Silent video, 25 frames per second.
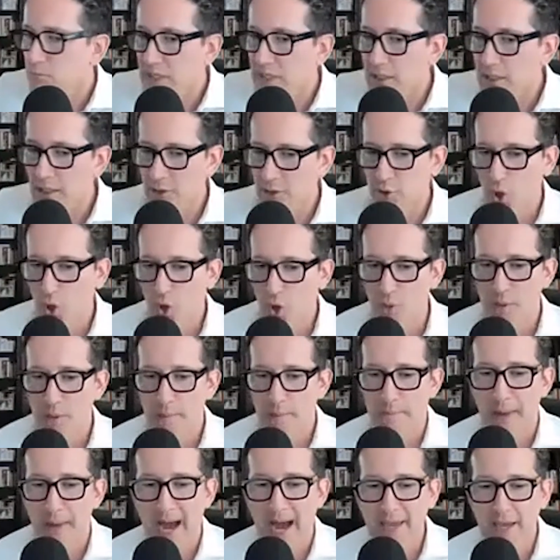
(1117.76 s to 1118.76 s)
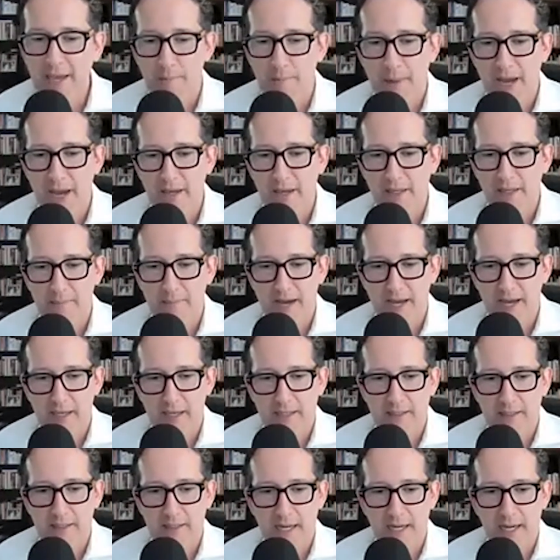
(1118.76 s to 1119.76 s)
So my
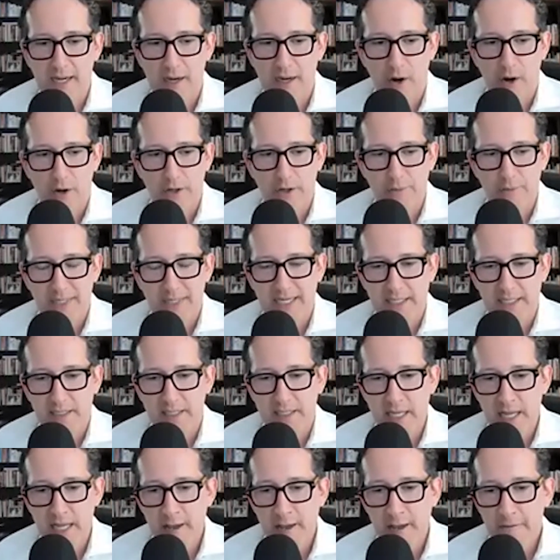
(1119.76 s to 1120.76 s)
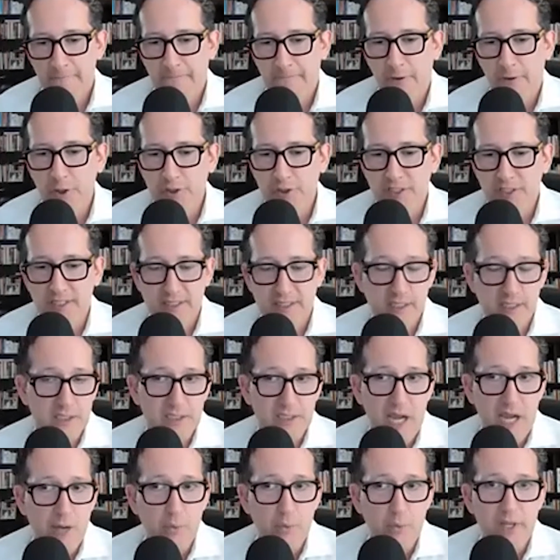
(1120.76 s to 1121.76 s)
argument is, first,
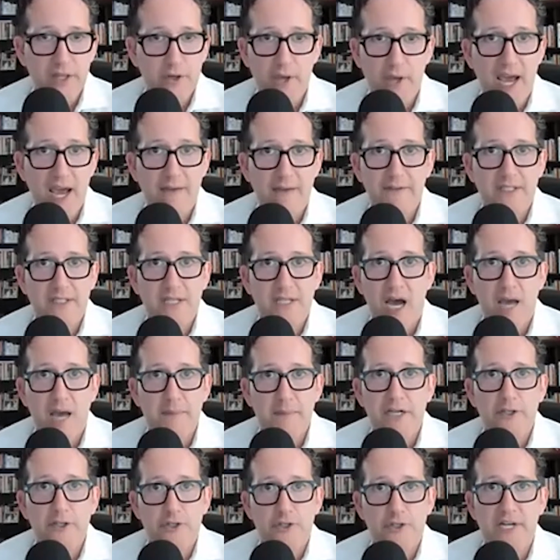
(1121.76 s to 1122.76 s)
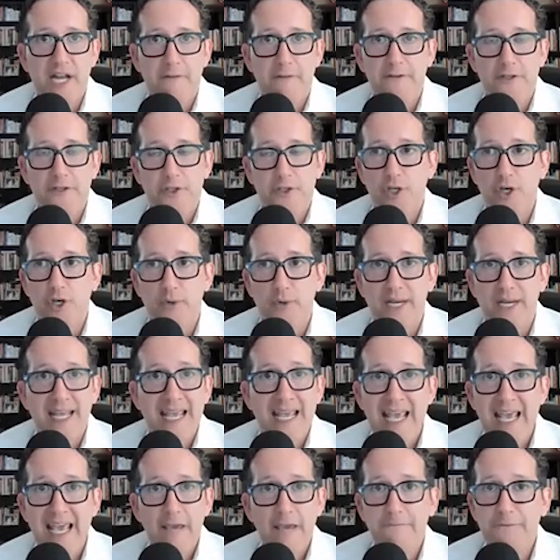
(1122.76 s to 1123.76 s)
decide whether you have the time, energy, and effort to do it.
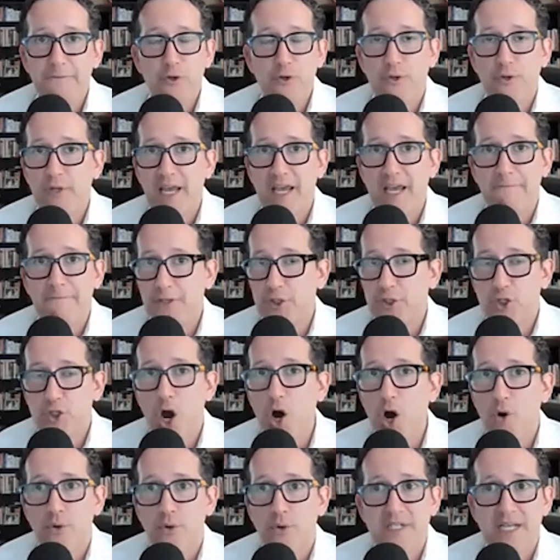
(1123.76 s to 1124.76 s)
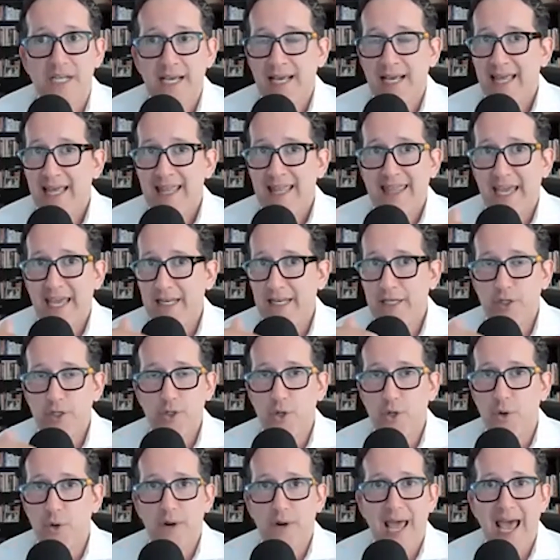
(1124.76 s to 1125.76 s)
If you don't, then you
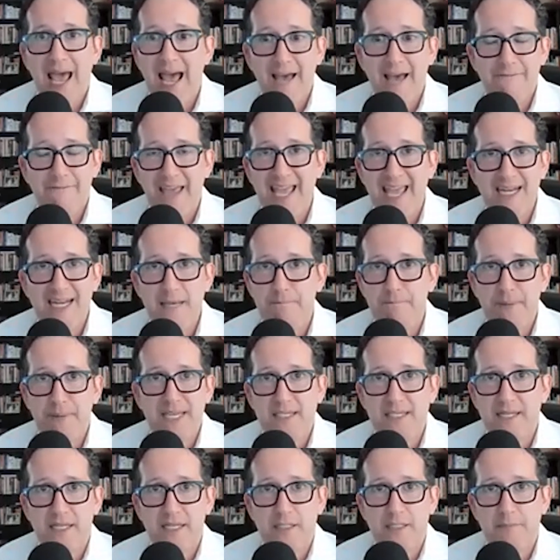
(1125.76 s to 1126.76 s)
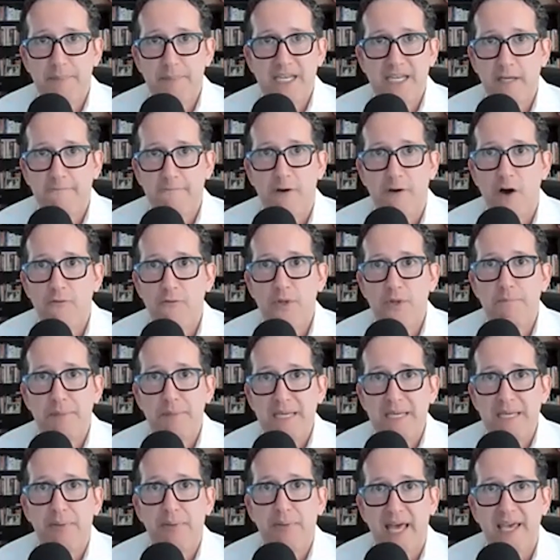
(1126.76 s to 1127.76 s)
don't have any business being involved with
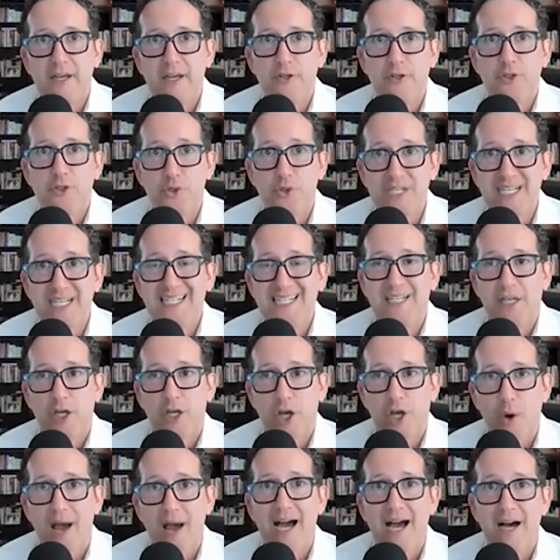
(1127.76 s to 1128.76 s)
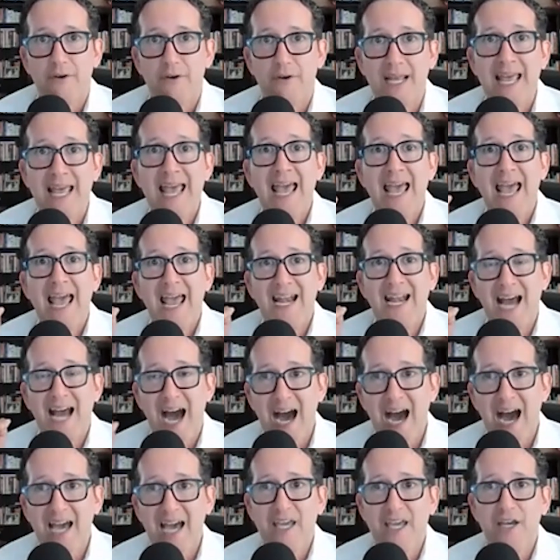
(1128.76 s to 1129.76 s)
B players. You need to go out and
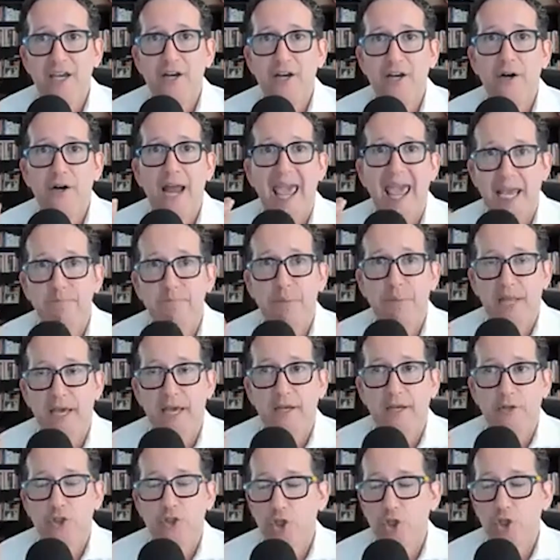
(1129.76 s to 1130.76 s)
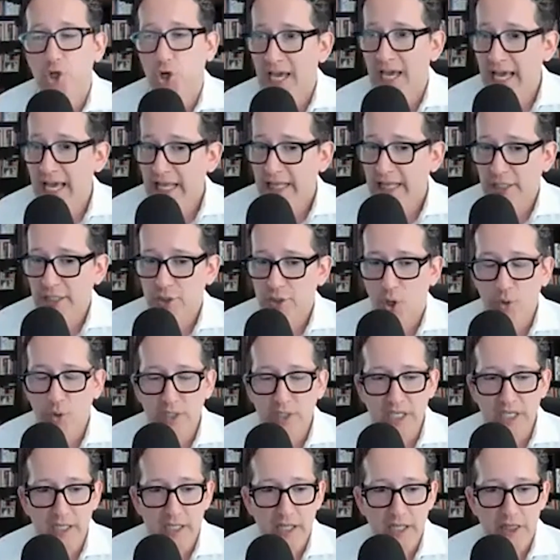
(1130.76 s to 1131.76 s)
hire A players. Look, there's
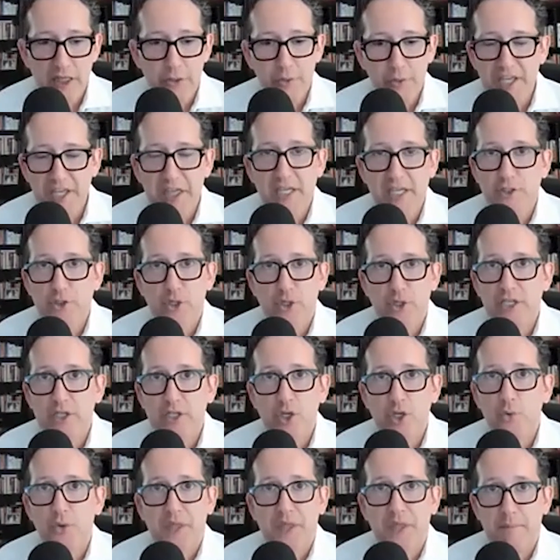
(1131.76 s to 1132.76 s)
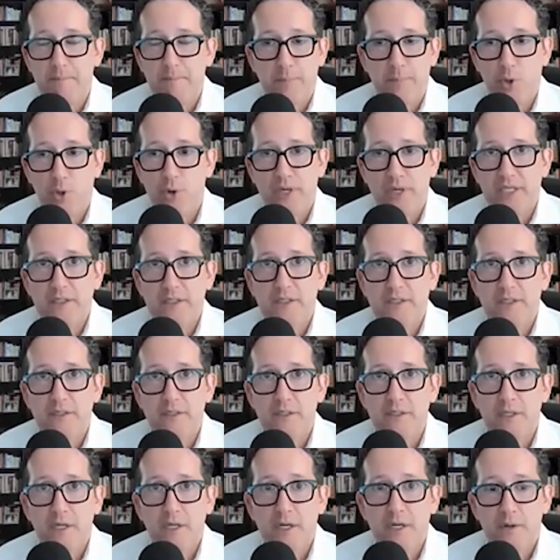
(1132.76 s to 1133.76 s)
only 3 things you can do with employees,
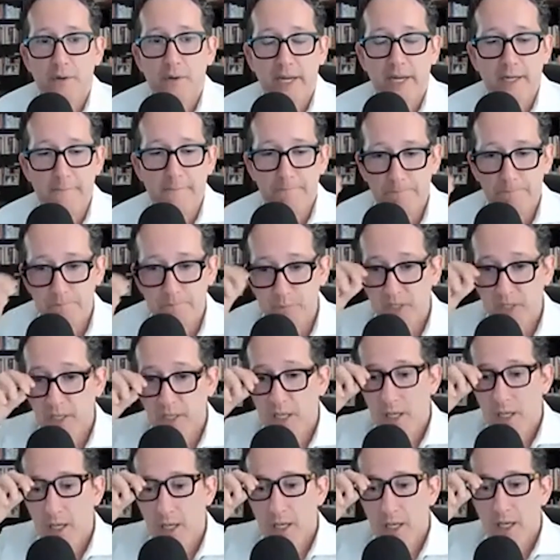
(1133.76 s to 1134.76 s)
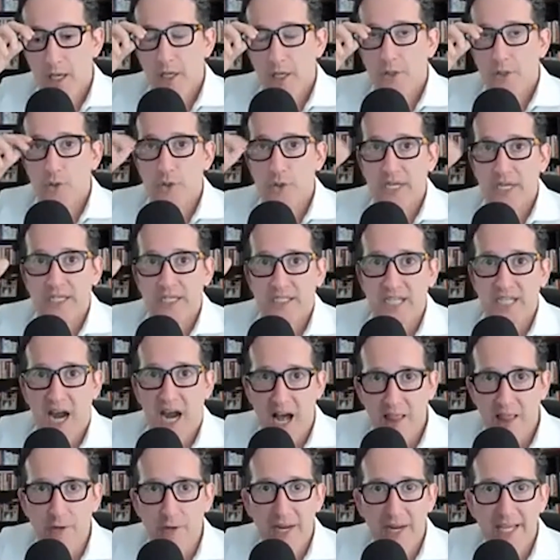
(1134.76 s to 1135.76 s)
right? You can
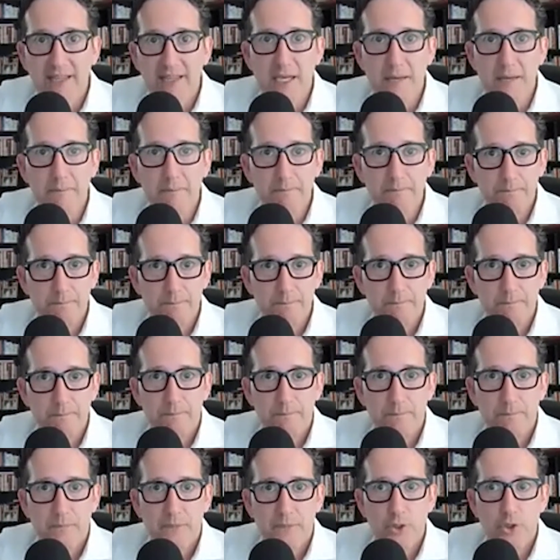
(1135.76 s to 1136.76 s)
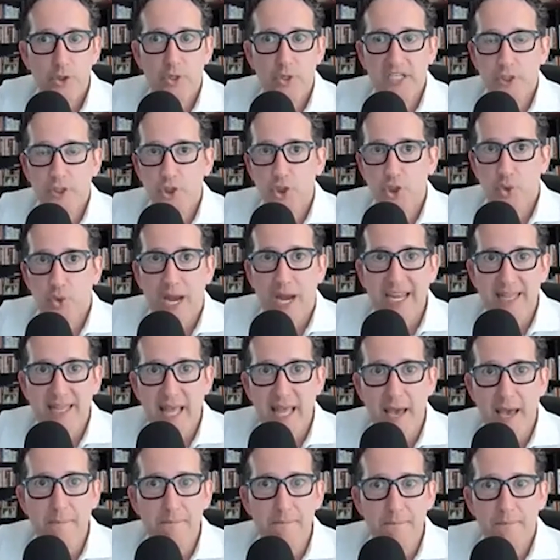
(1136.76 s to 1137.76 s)
tolerate them, you can train
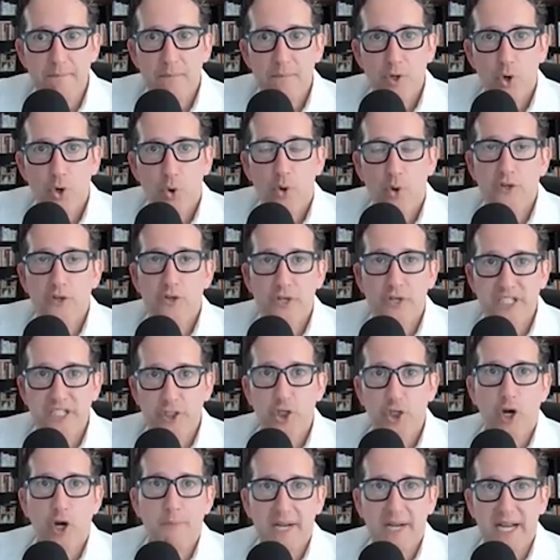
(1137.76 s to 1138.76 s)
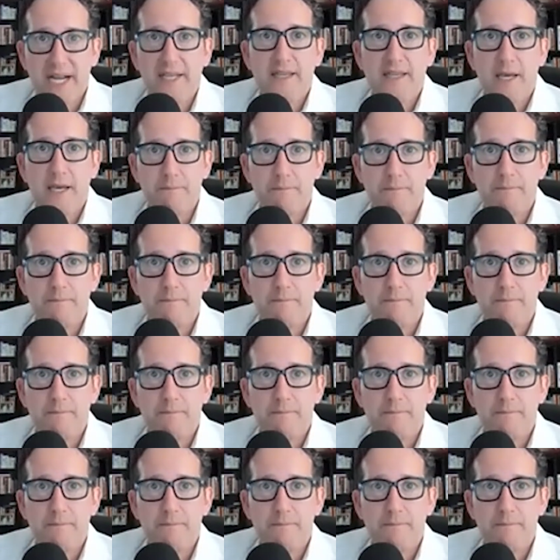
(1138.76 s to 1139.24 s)
them, or you can terminate them.